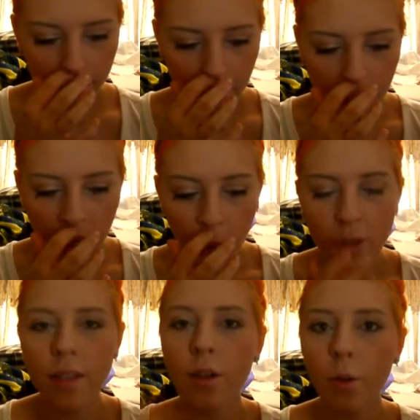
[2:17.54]
and it
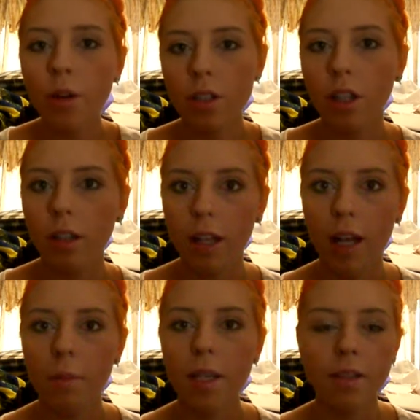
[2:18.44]
wasn't the orange color that
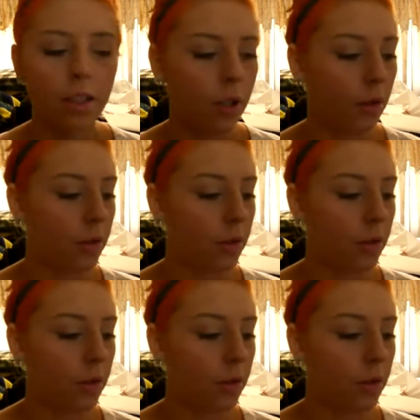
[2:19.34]
I'd mixed it to.